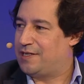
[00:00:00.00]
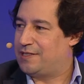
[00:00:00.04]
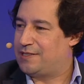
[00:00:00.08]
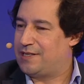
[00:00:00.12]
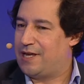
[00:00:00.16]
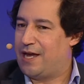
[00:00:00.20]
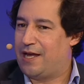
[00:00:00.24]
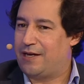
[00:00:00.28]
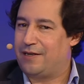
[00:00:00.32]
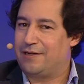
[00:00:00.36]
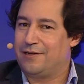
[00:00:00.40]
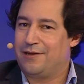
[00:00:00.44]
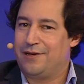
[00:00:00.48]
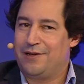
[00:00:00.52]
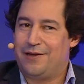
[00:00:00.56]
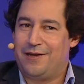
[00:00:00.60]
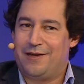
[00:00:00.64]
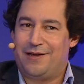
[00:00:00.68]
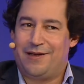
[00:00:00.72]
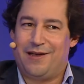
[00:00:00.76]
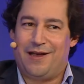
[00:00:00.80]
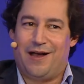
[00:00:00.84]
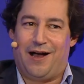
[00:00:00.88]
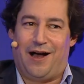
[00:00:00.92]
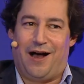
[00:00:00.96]
Is that
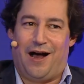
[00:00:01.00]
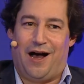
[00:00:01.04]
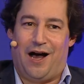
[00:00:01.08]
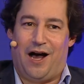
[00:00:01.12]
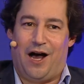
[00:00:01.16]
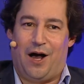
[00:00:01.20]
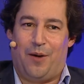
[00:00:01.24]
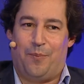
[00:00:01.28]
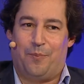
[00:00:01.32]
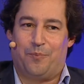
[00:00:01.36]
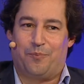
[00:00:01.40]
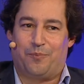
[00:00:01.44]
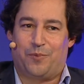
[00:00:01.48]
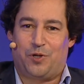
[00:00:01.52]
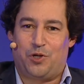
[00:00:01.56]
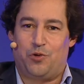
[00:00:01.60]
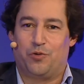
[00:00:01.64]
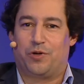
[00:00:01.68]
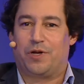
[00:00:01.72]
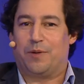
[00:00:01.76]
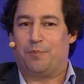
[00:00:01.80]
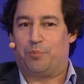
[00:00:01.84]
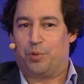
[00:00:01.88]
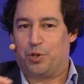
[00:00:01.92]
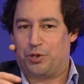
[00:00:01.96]

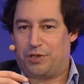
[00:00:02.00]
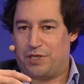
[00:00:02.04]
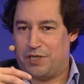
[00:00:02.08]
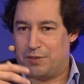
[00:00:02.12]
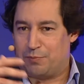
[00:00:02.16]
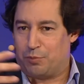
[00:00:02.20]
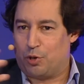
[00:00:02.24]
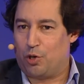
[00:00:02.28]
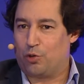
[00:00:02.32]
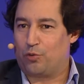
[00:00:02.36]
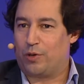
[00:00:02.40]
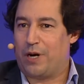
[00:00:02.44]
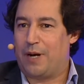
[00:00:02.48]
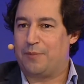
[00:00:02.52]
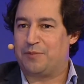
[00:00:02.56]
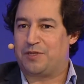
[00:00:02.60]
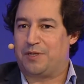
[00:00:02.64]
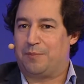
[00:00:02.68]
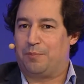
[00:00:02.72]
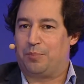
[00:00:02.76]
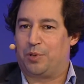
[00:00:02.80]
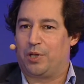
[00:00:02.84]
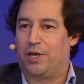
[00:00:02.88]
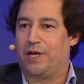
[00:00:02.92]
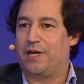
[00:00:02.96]
you can put these programs
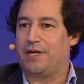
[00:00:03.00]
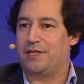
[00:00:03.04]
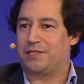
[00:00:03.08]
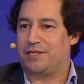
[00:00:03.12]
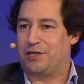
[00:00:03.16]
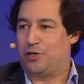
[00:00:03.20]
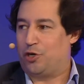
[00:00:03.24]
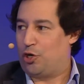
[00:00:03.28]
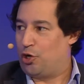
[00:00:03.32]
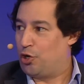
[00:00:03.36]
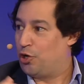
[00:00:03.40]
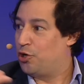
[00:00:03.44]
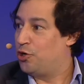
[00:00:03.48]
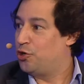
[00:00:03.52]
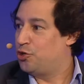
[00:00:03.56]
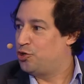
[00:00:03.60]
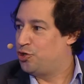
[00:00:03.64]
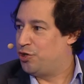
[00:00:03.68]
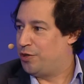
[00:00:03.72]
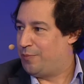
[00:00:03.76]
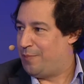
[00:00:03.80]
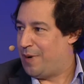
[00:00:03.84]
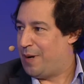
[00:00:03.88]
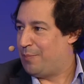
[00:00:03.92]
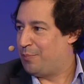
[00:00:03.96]
in place and
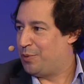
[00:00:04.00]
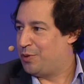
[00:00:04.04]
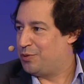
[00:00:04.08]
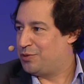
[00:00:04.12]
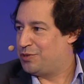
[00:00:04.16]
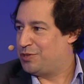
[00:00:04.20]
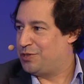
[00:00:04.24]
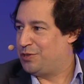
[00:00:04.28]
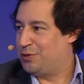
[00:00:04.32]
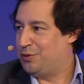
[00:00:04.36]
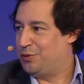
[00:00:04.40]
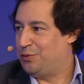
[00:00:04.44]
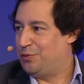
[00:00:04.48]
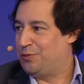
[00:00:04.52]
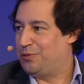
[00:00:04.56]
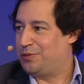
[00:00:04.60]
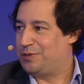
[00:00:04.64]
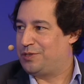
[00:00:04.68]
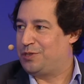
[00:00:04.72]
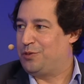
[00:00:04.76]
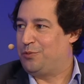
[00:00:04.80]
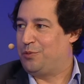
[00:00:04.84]
urge your members to